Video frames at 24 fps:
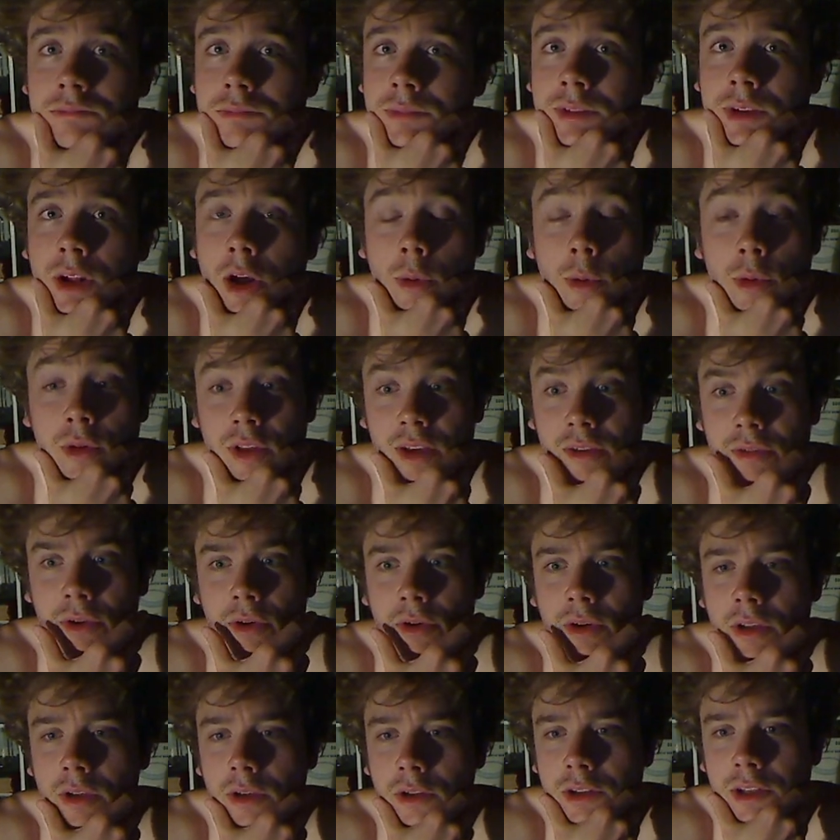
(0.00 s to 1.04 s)
I and mean, almost I
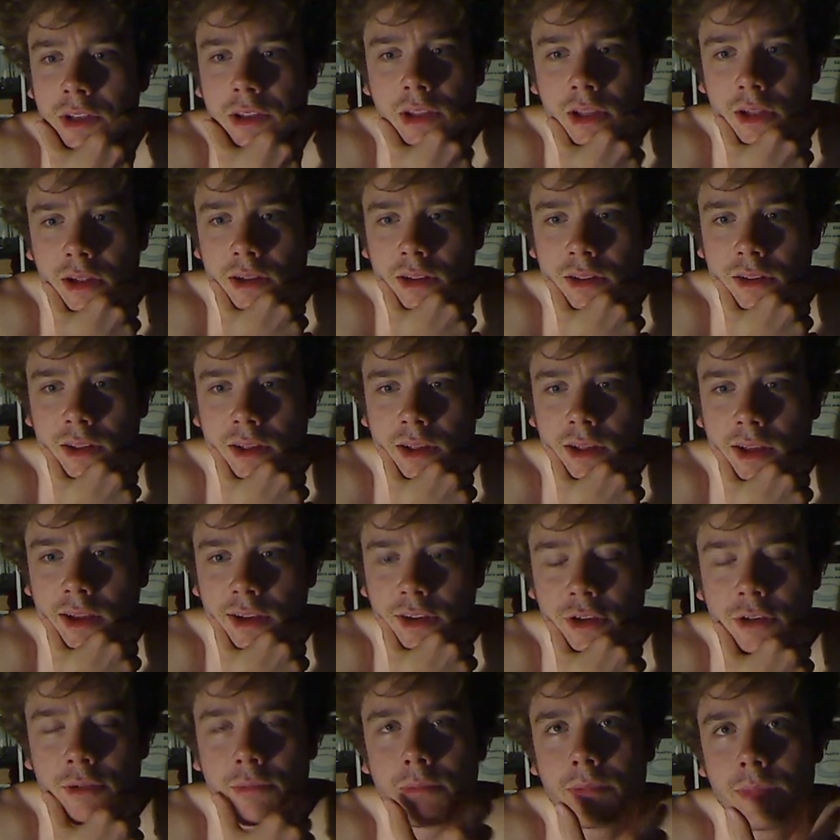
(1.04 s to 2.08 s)
feel guilty that it's like I
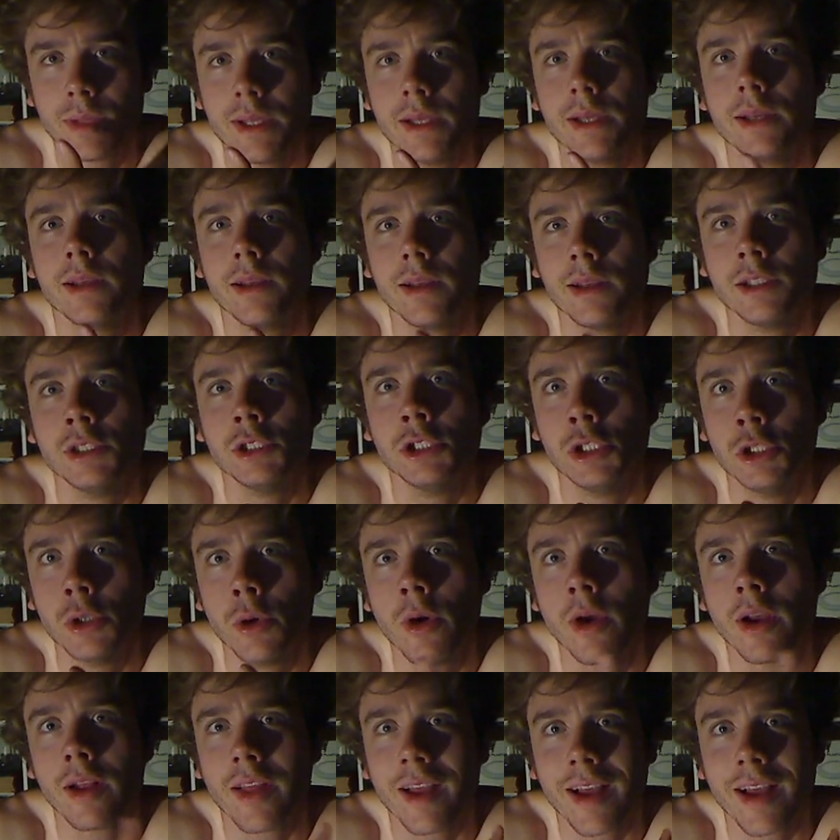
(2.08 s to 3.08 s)
shouldn't be enjoying.